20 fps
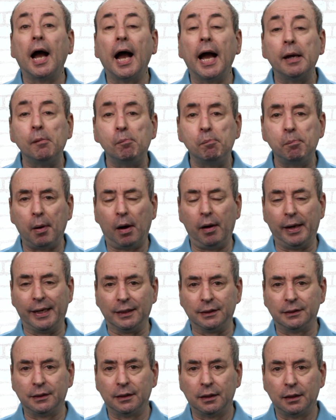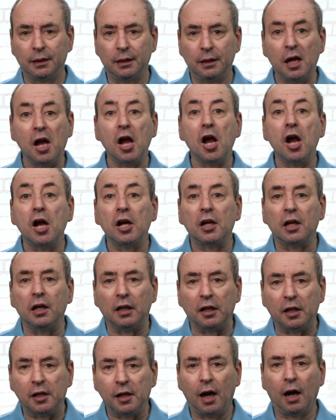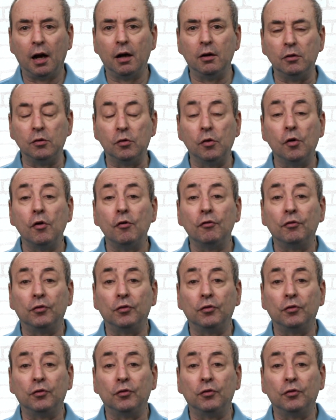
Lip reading: A byte can code